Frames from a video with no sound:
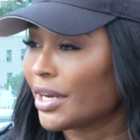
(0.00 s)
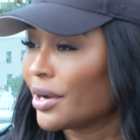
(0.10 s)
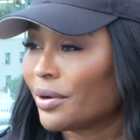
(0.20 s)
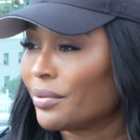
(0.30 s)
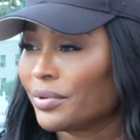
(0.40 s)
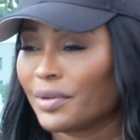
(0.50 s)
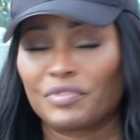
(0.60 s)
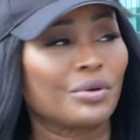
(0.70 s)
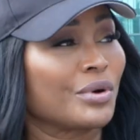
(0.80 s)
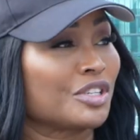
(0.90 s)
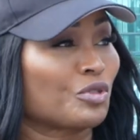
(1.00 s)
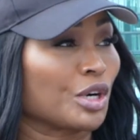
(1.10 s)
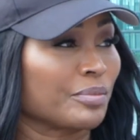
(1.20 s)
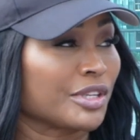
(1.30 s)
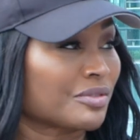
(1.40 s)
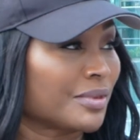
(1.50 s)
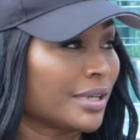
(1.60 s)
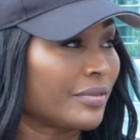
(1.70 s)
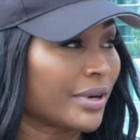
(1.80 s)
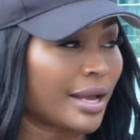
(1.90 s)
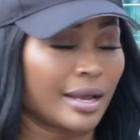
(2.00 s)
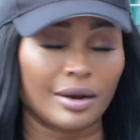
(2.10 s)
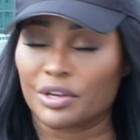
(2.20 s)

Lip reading: If you're going to work miserable every day,